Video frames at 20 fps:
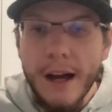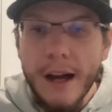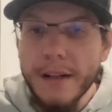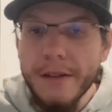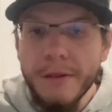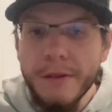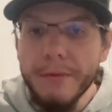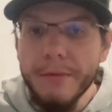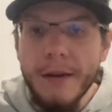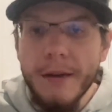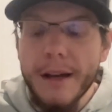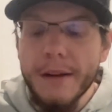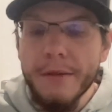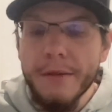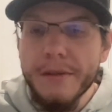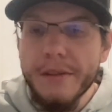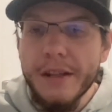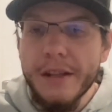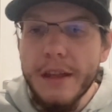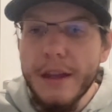I
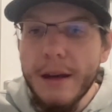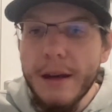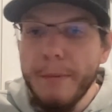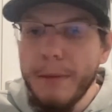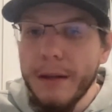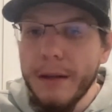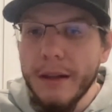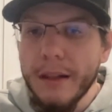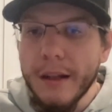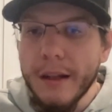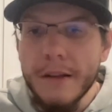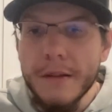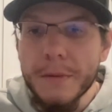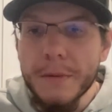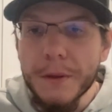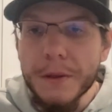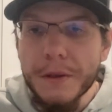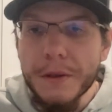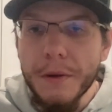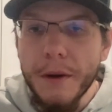don't see that being the case
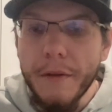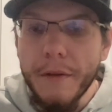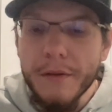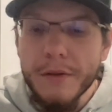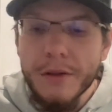whatsoever.